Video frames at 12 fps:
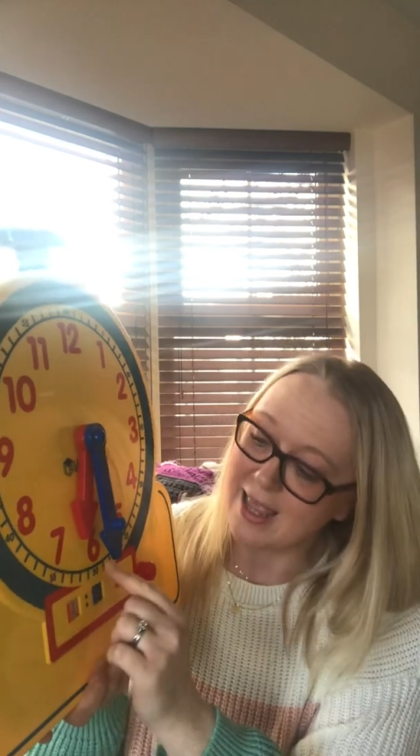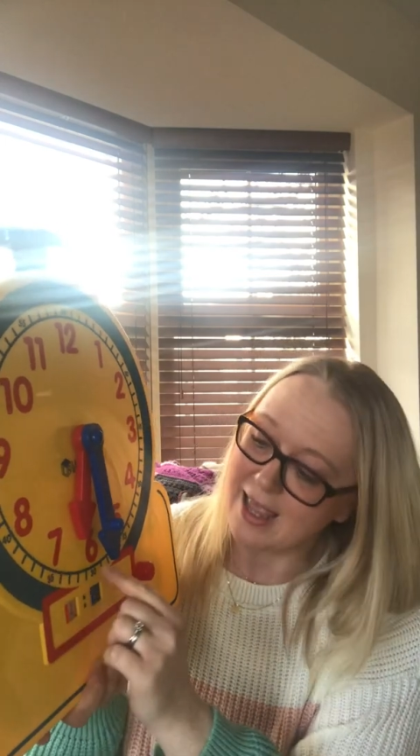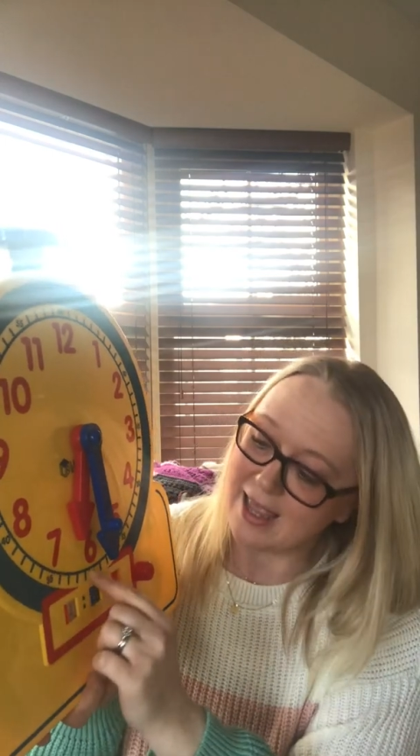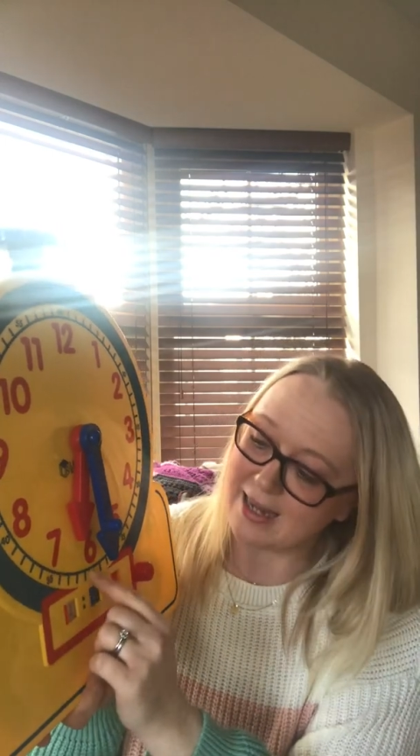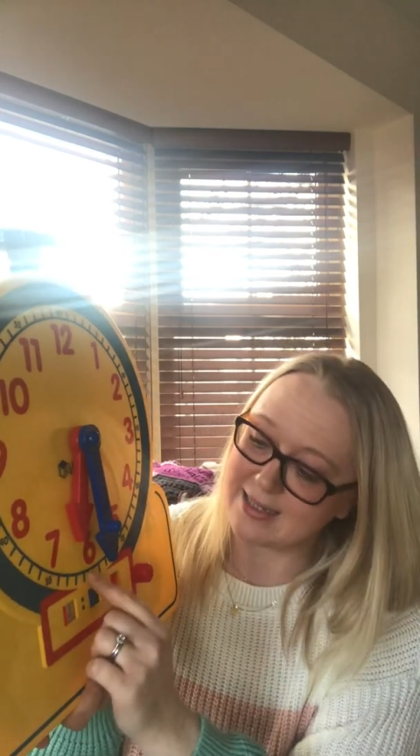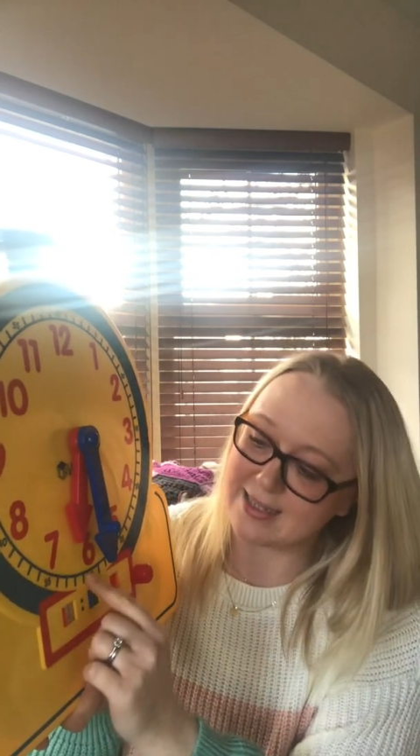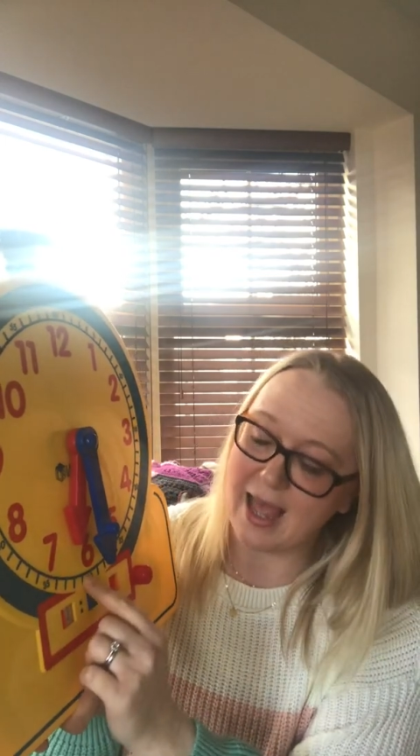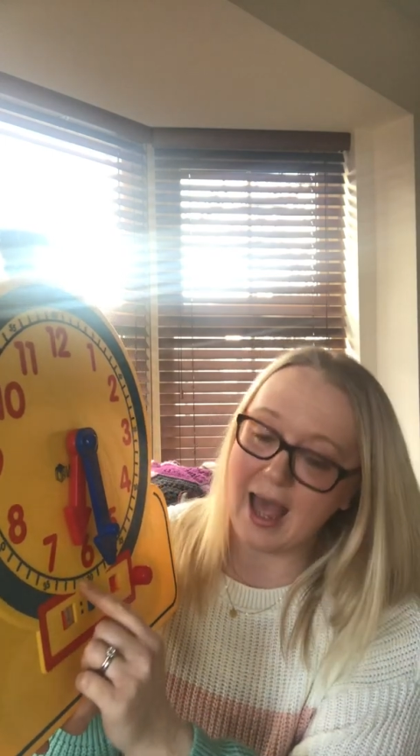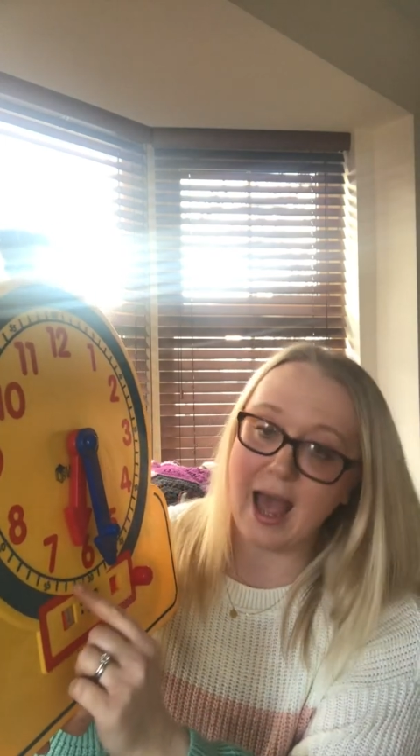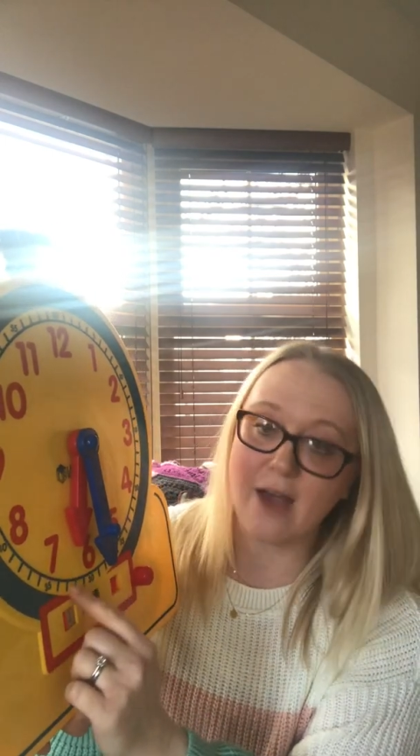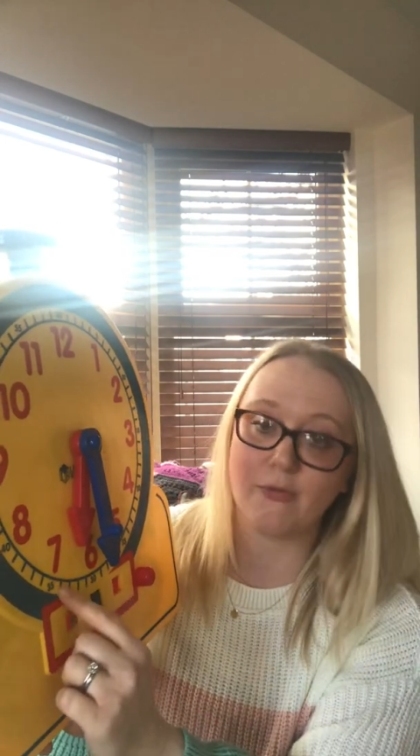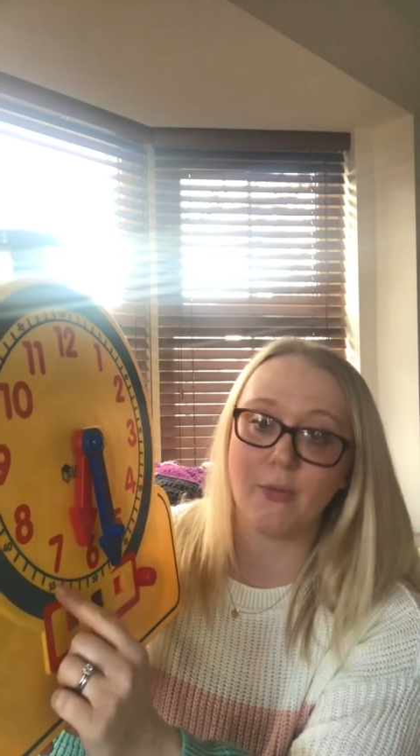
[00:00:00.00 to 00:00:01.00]
It is
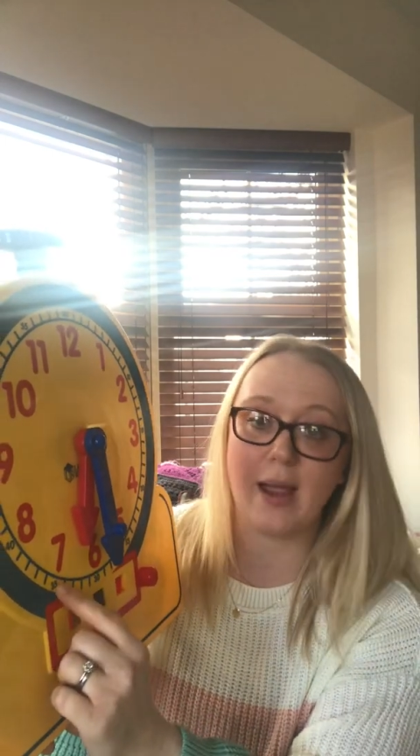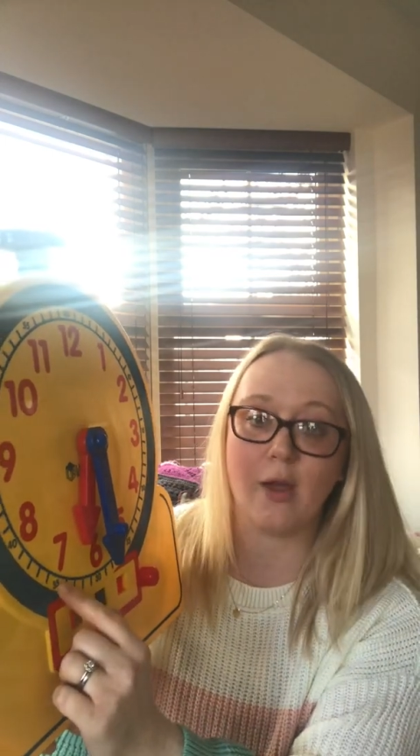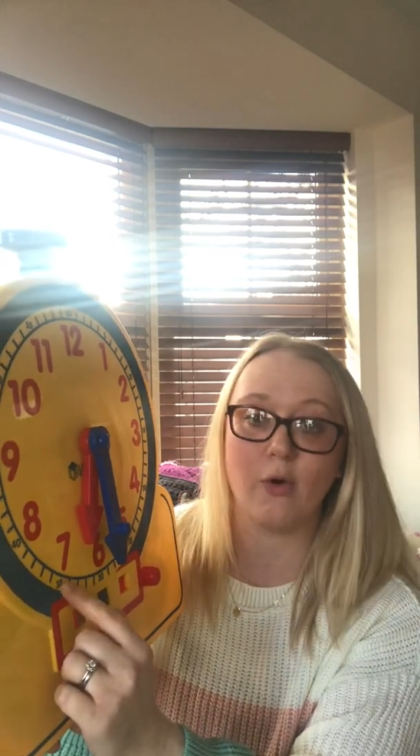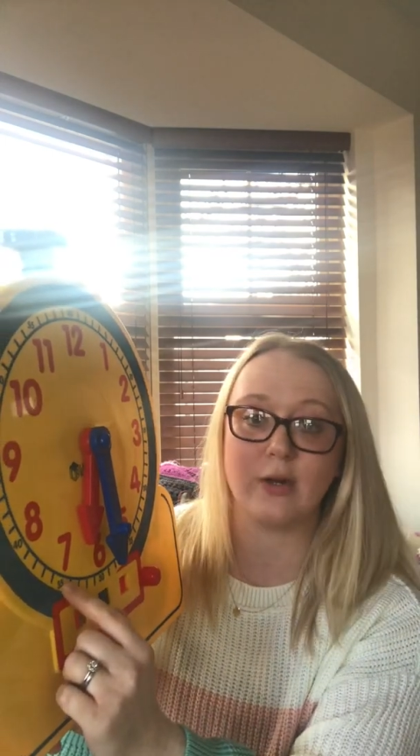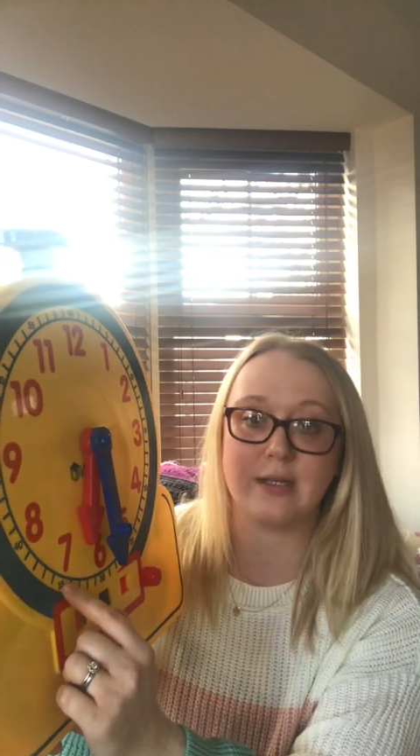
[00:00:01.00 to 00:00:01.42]
halfway on